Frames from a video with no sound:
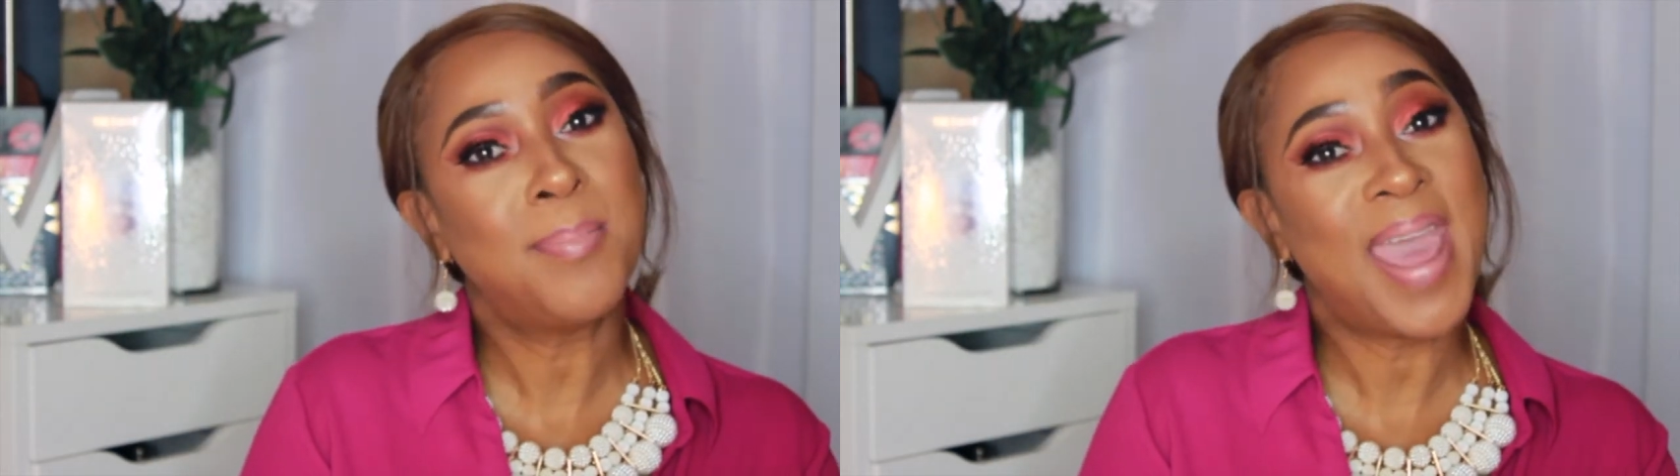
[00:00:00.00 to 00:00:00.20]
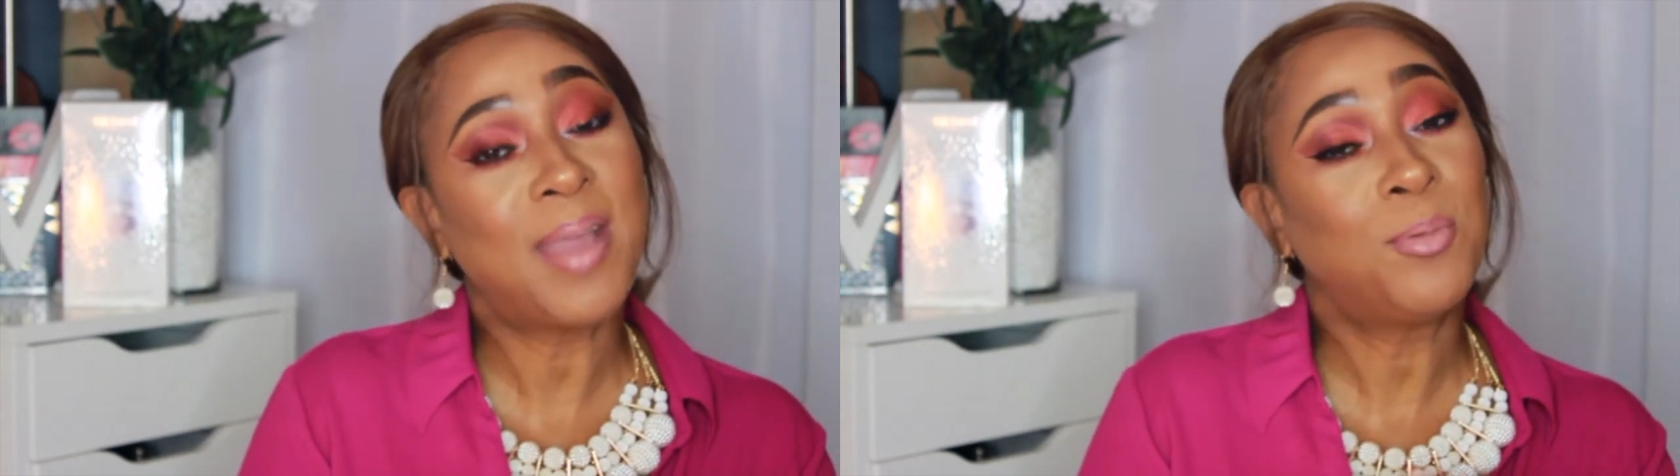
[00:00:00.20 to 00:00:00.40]

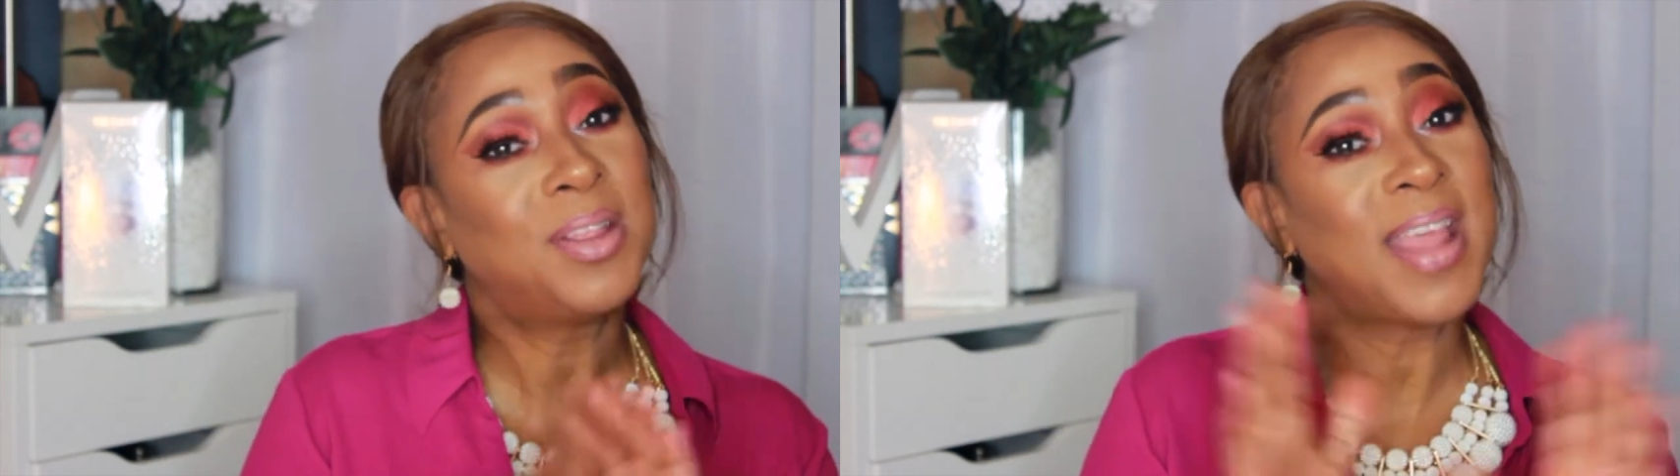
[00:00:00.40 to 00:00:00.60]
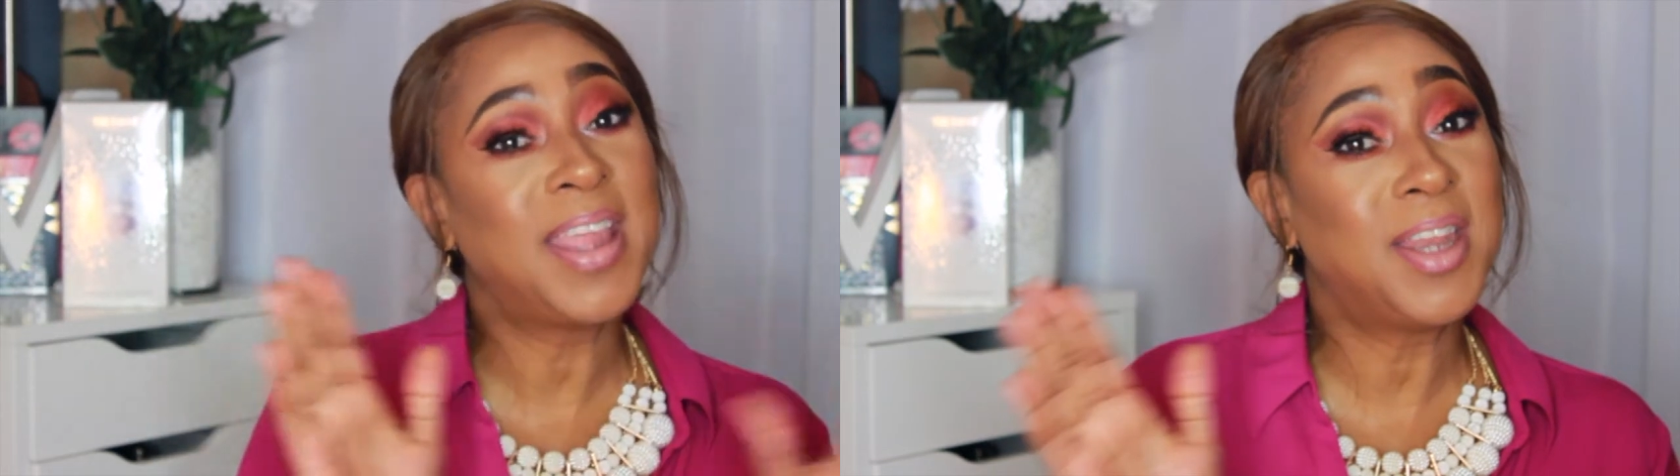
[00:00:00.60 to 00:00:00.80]
back
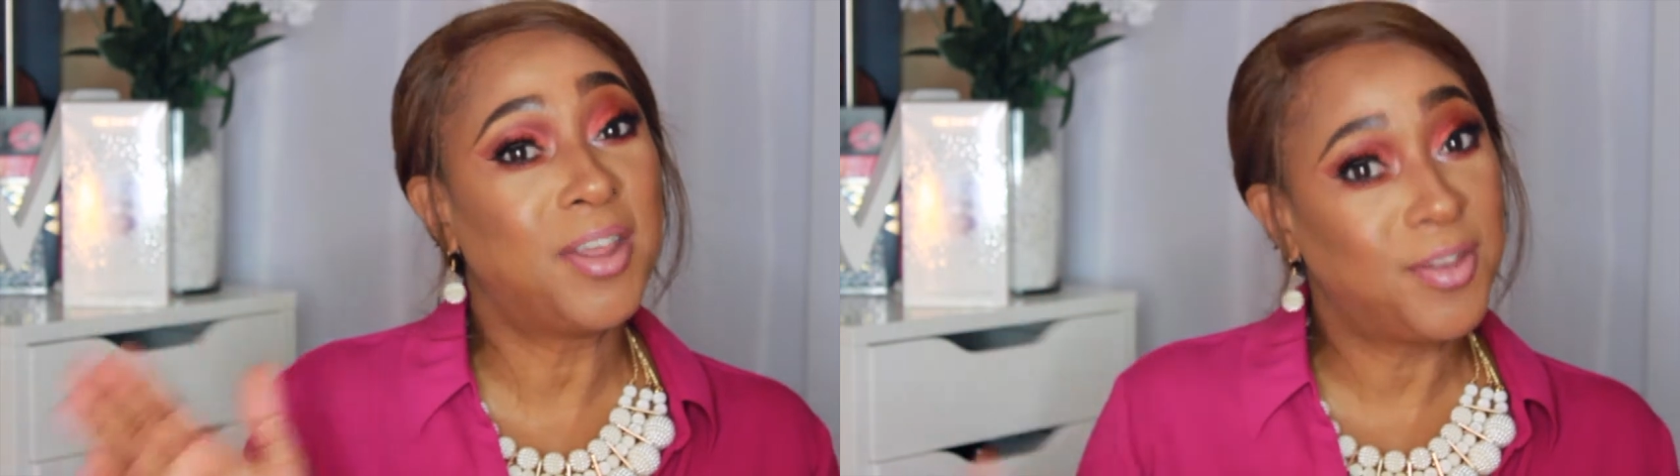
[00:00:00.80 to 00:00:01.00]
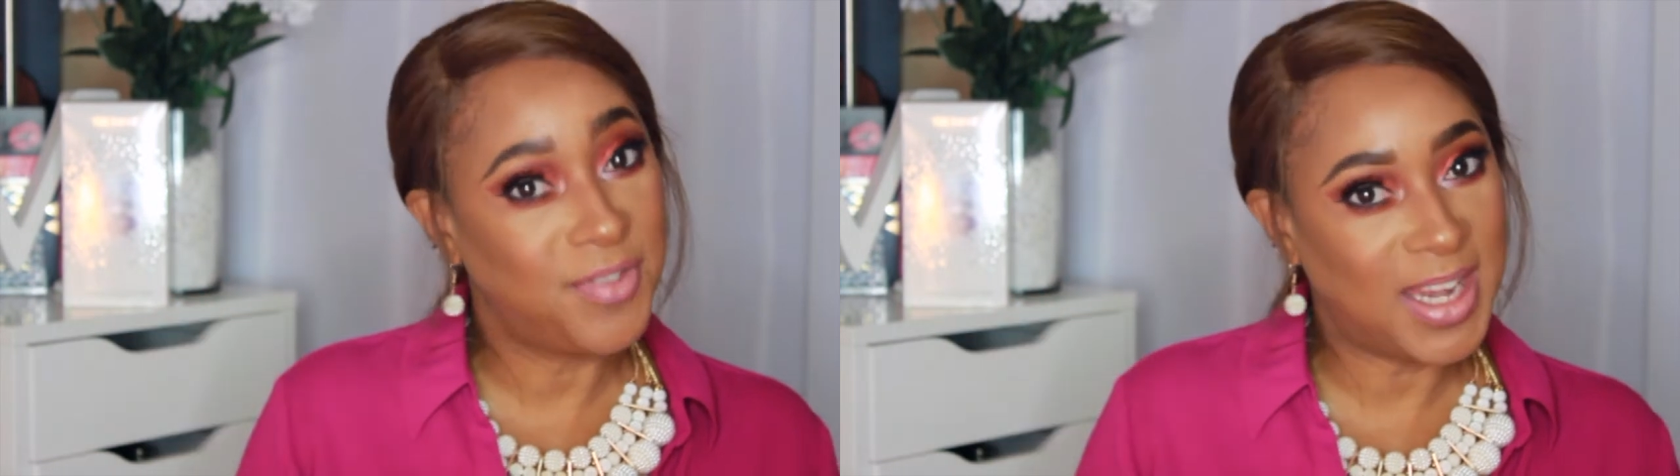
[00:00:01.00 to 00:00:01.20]
with
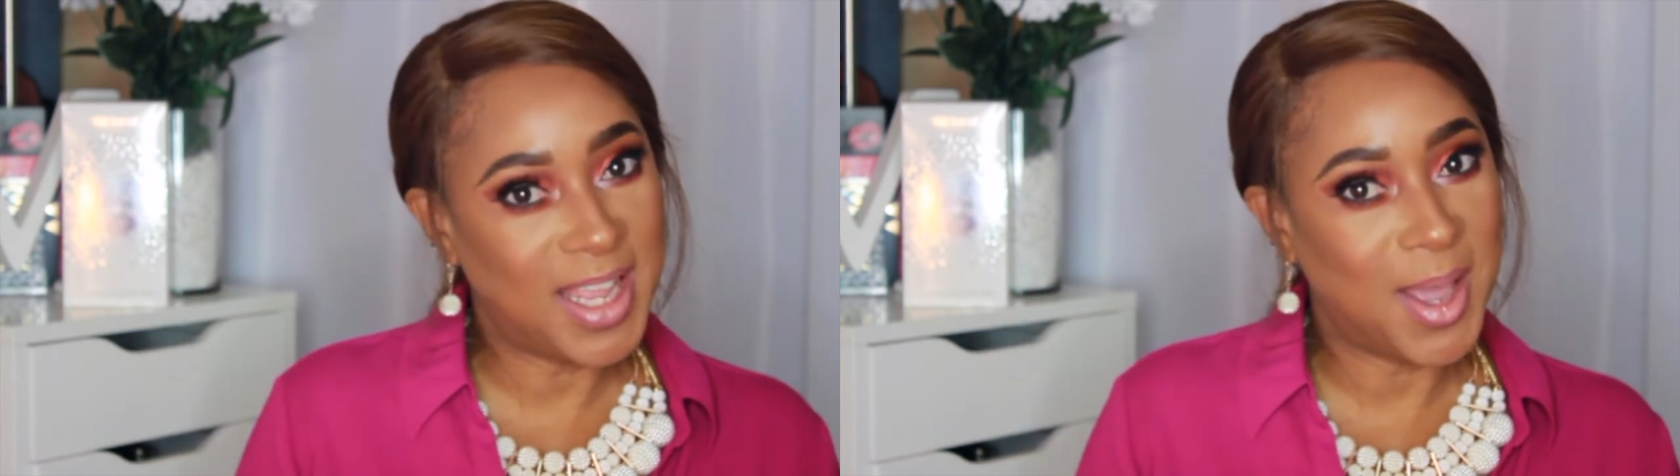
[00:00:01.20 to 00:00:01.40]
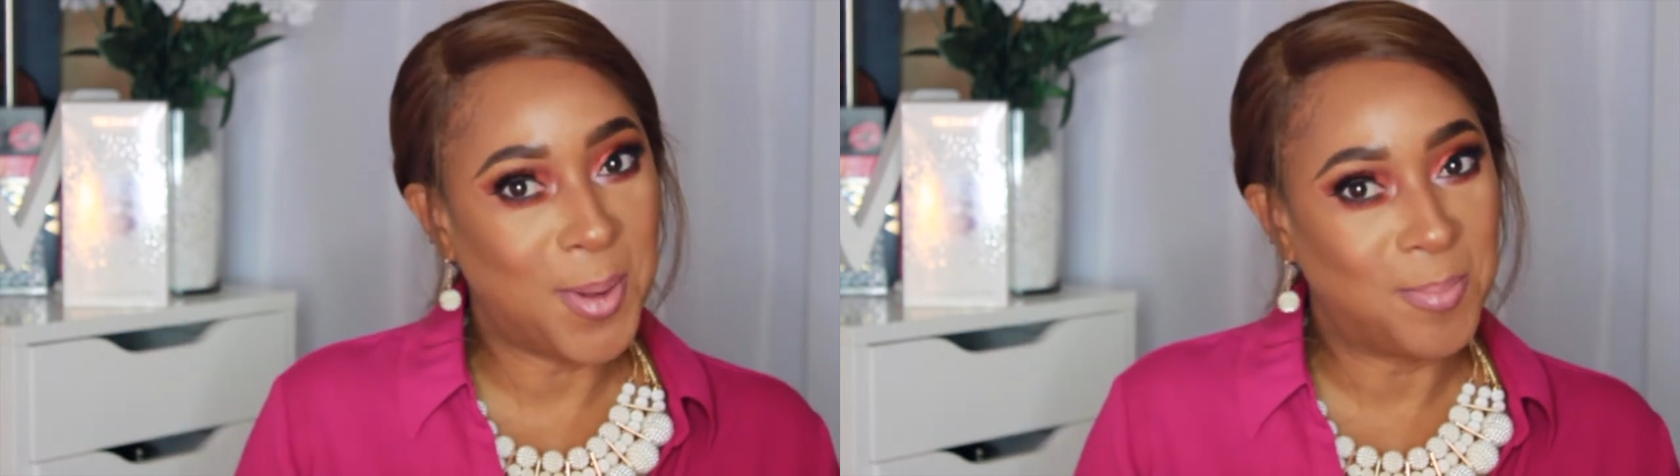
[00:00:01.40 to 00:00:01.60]
another
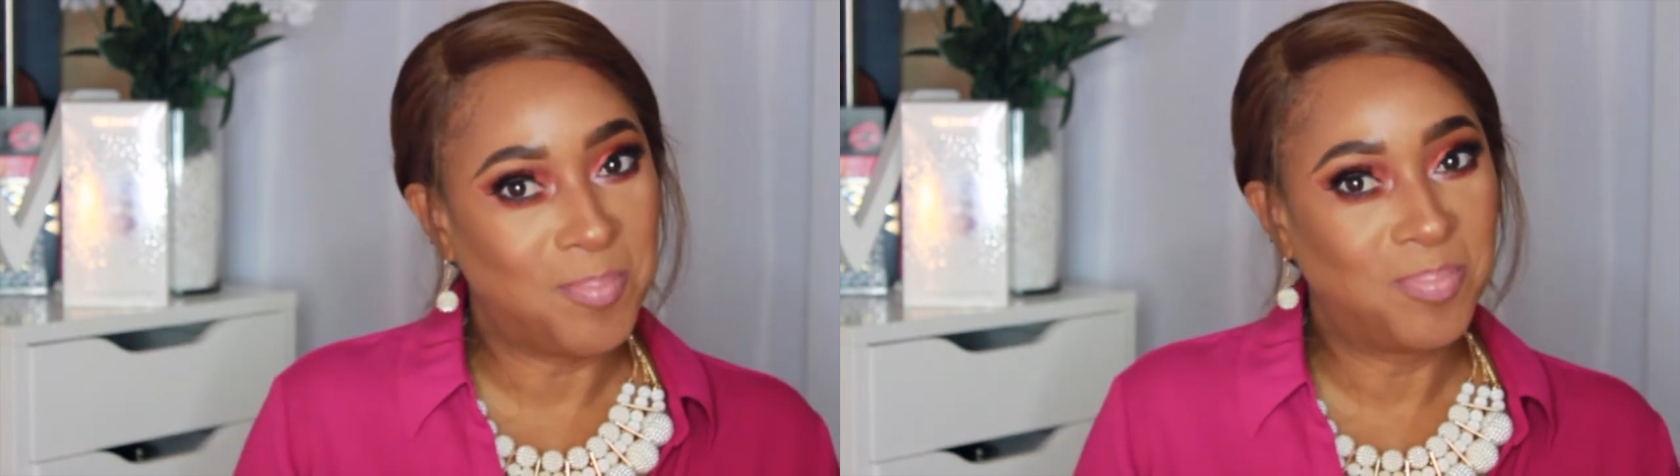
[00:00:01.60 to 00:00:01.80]
video.